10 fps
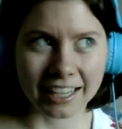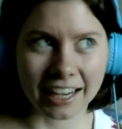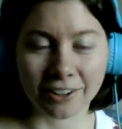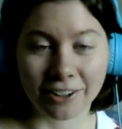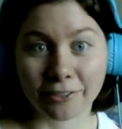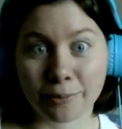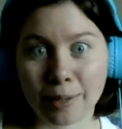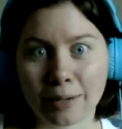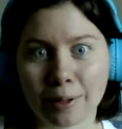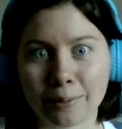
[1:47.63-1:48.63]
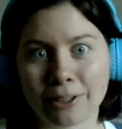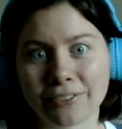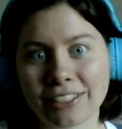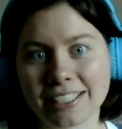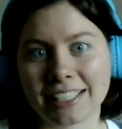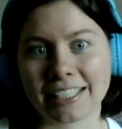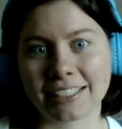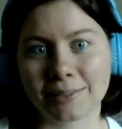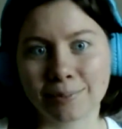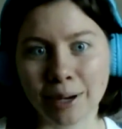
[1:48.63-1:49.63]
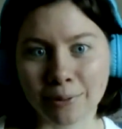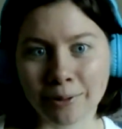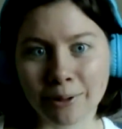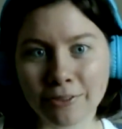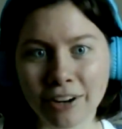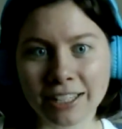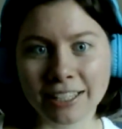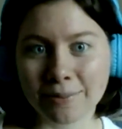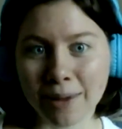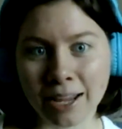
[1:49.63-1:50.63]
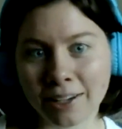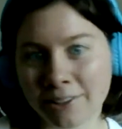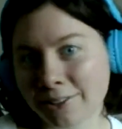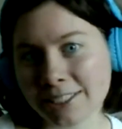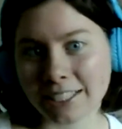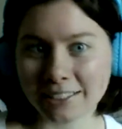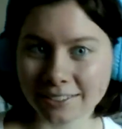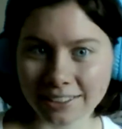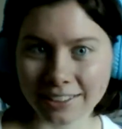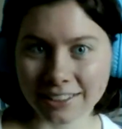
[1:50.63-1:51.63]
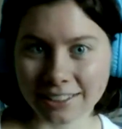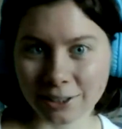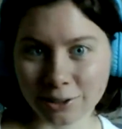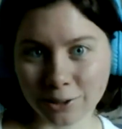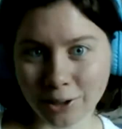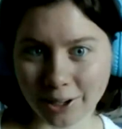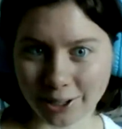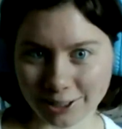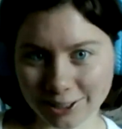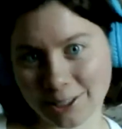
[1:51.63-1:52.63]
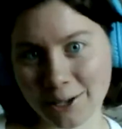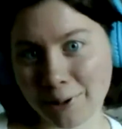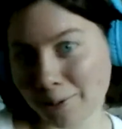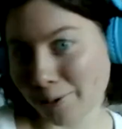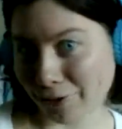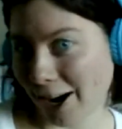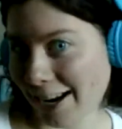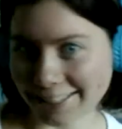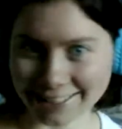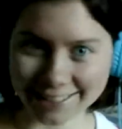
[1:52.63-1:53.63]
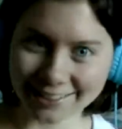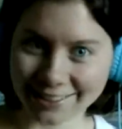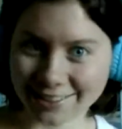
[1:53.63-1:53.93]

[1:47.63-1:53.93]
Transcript: I don't know, I have a bad memory of these things. But when we finally met, it was like, cool. And then we were friends.